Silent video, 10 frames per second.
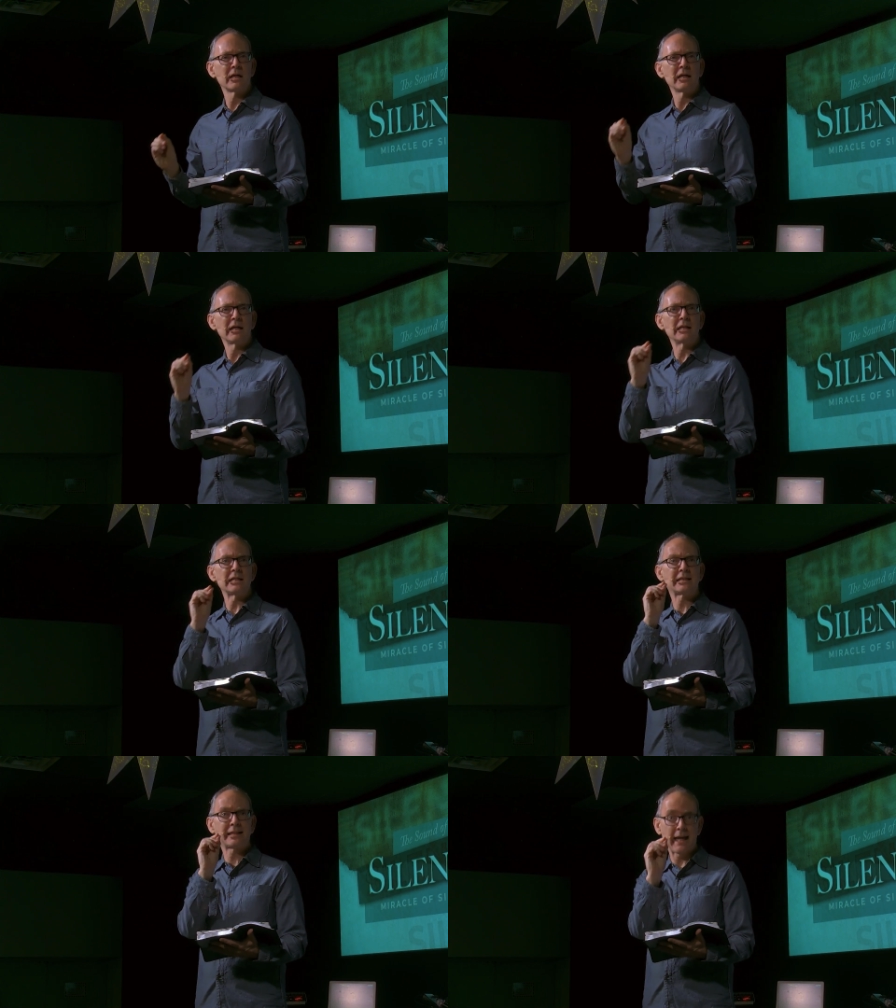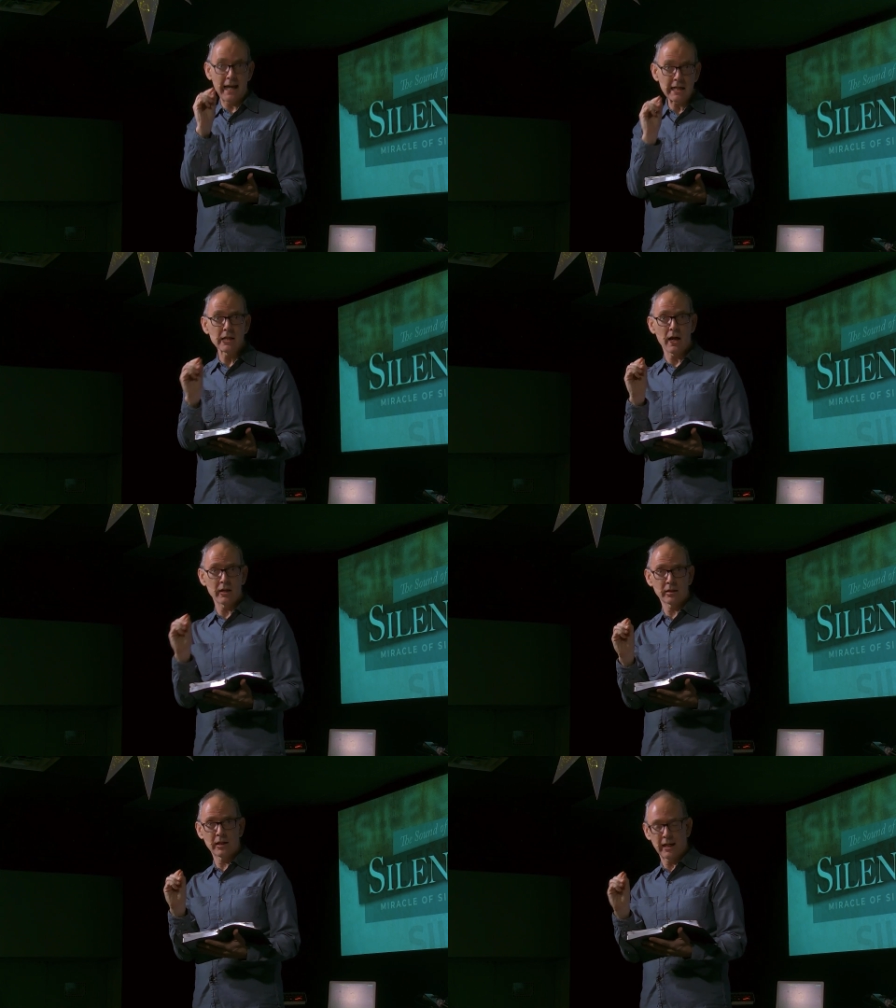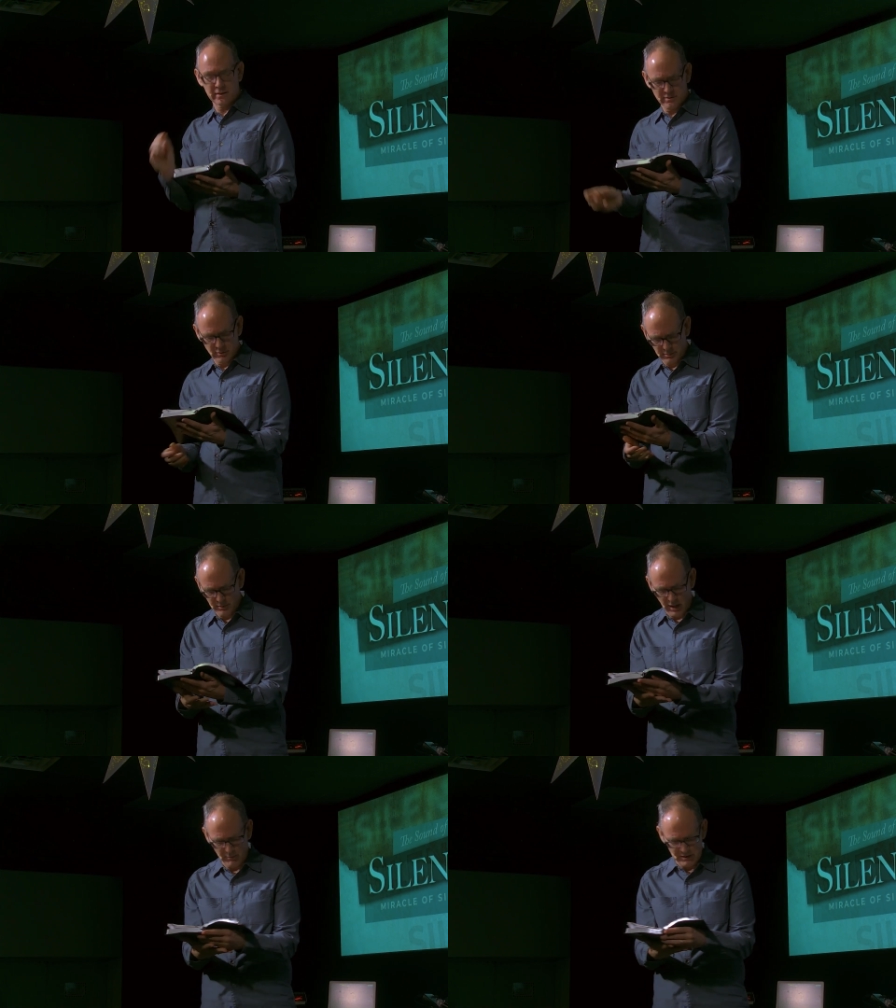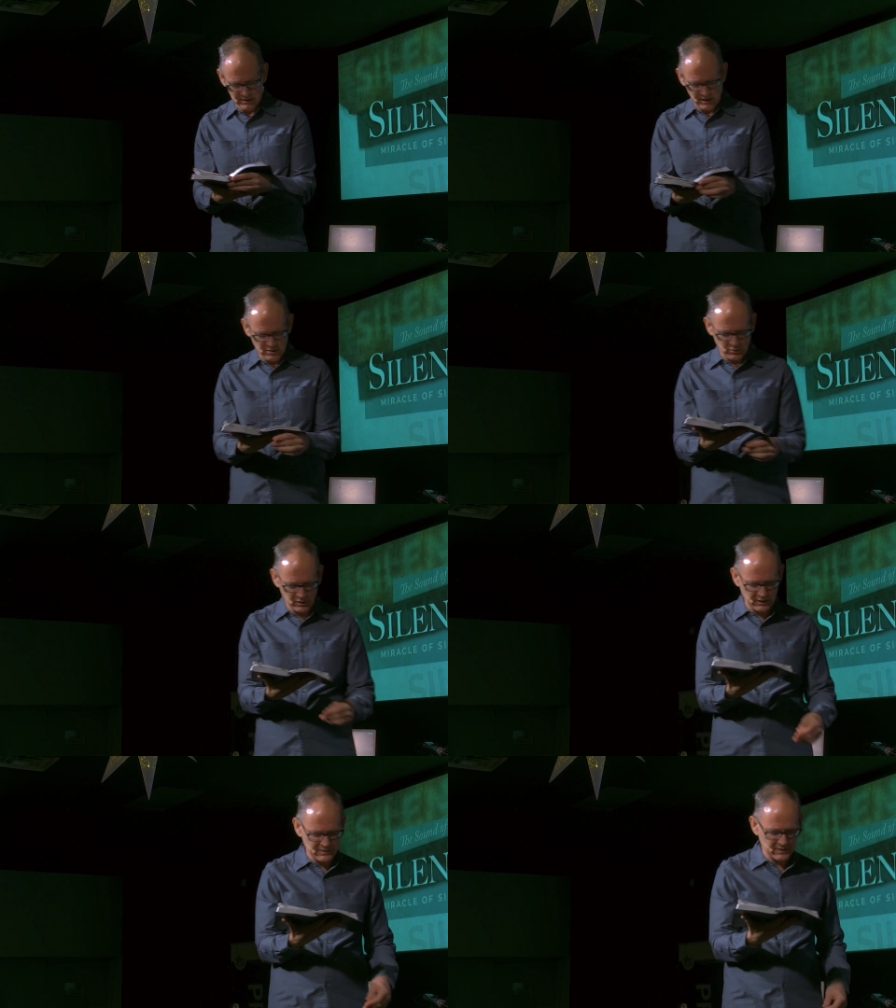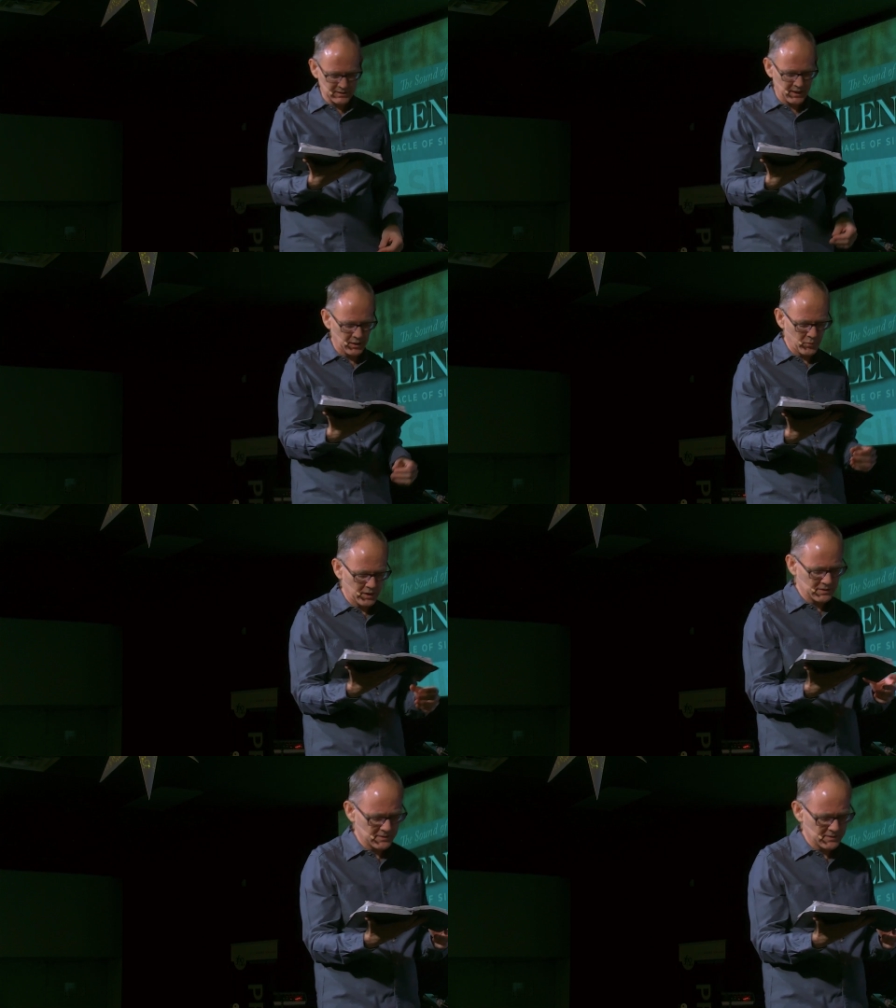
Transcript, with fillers: he cannot cancel a promise. That's where it gets exciting. Watch